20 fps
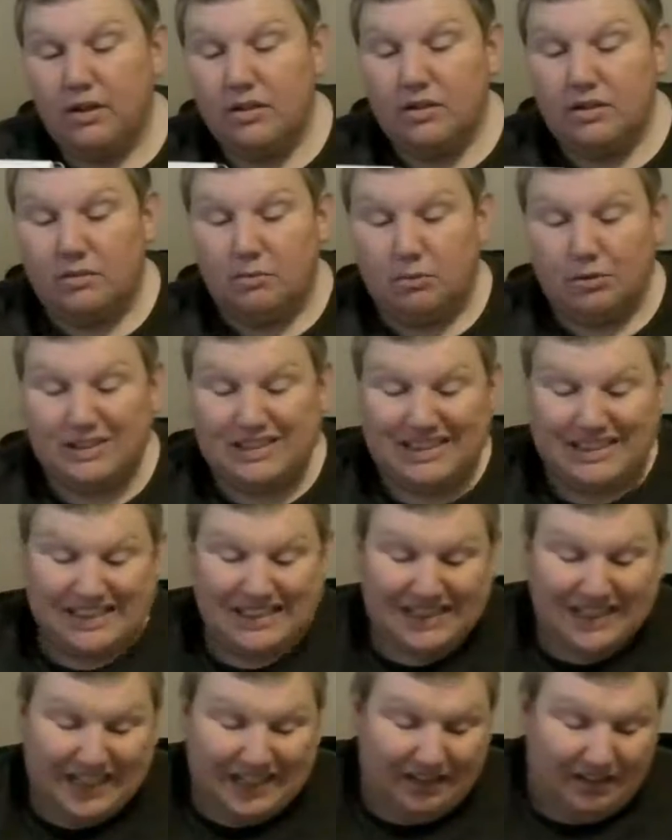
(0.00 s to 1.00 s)
Number
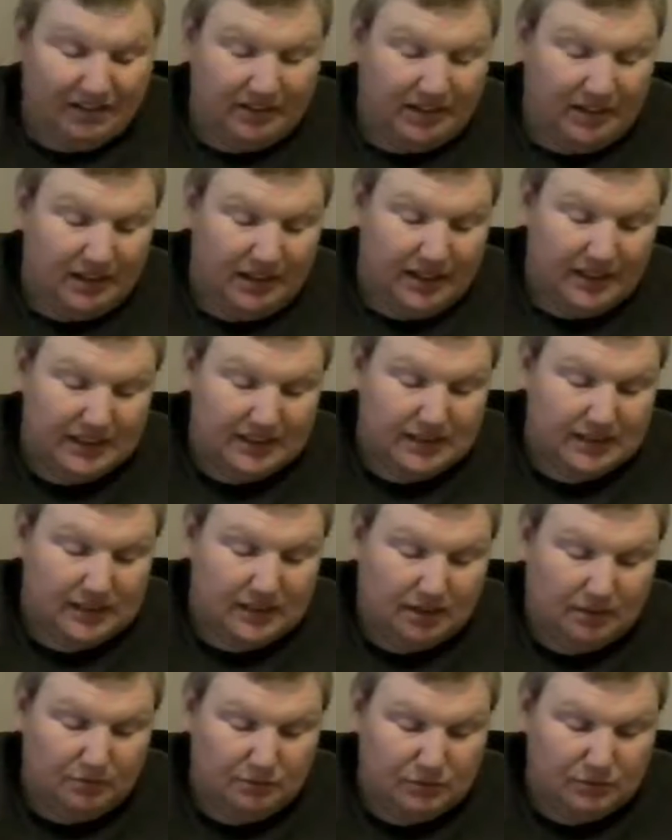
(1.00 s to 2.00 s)
16 on the list
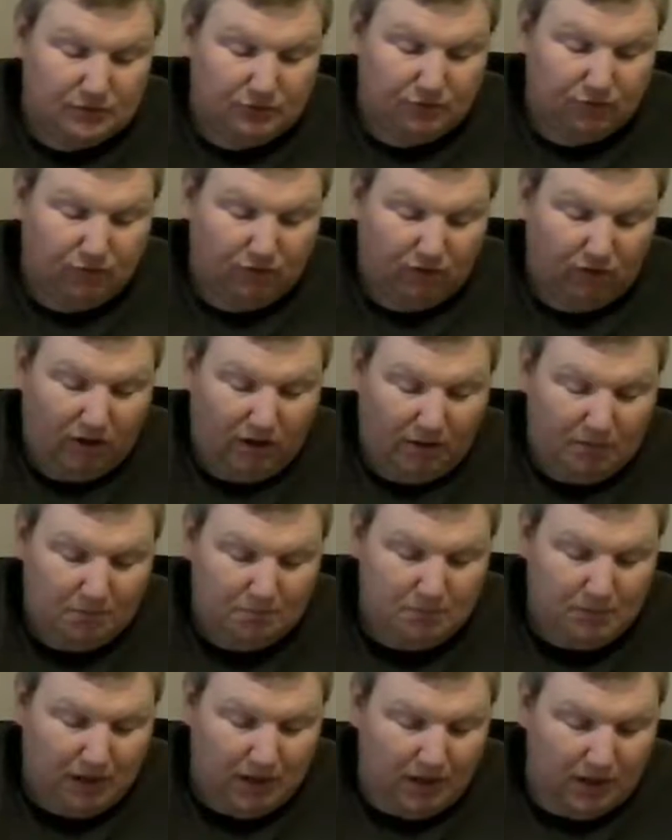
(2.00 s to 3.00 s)
comes
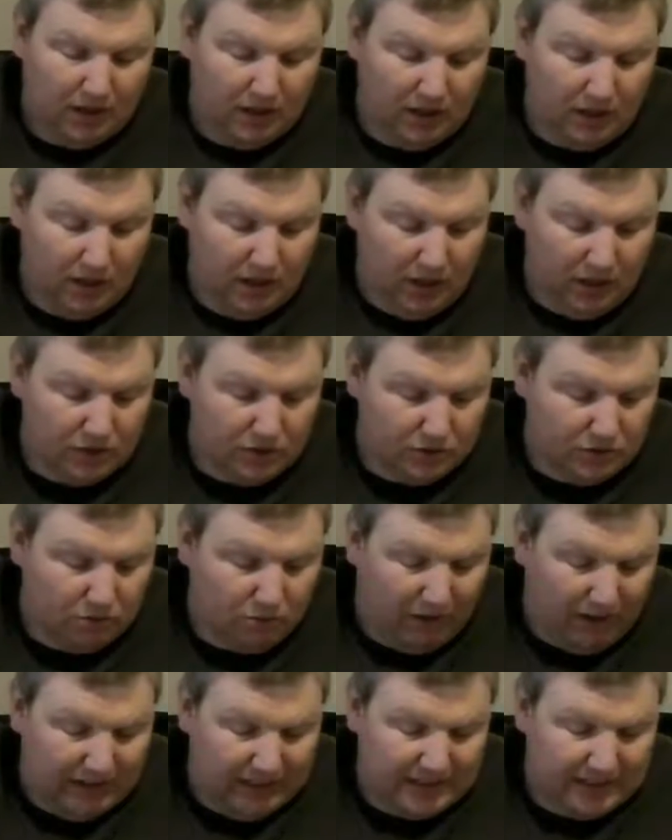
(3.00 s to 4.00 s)
from
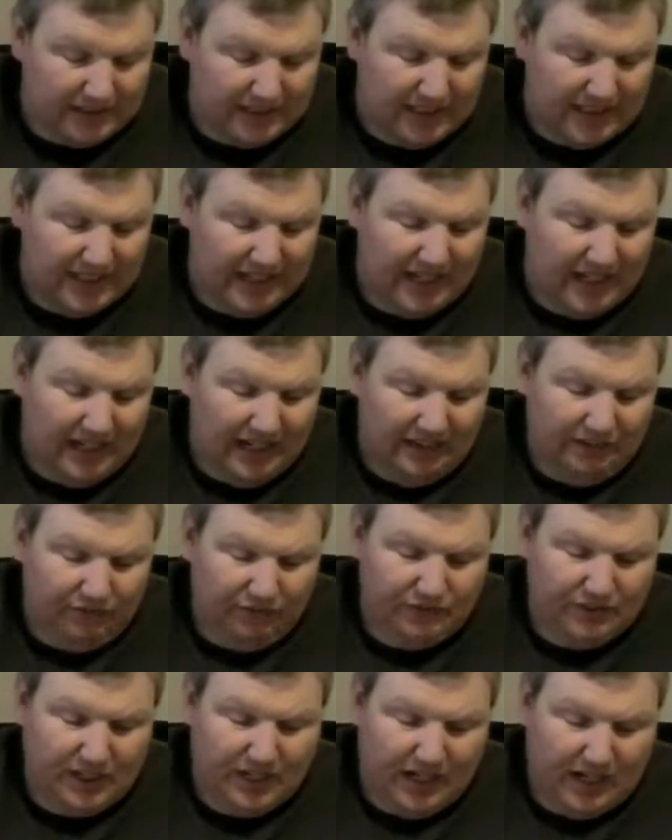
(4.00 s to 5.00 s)
Twice in a
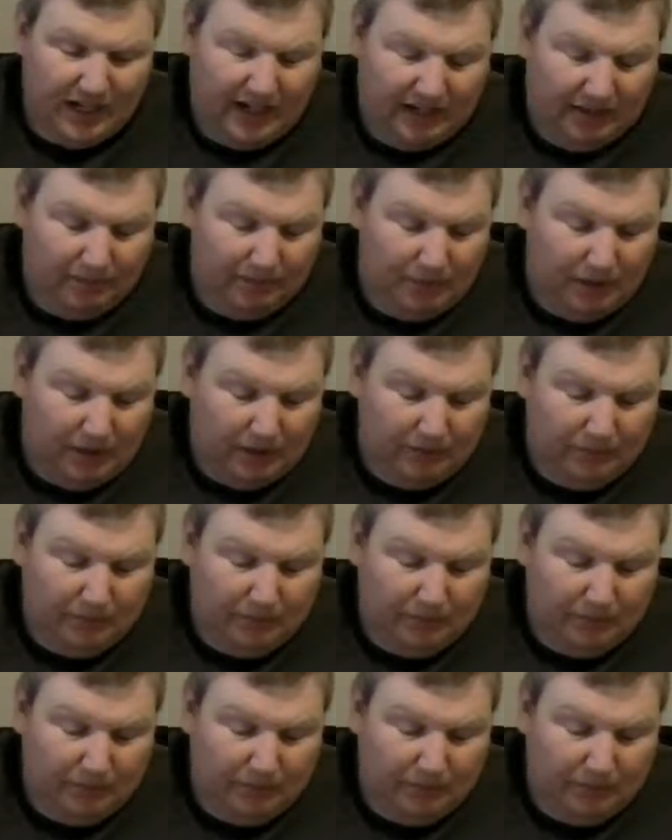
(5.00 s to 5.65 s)
Lifetime.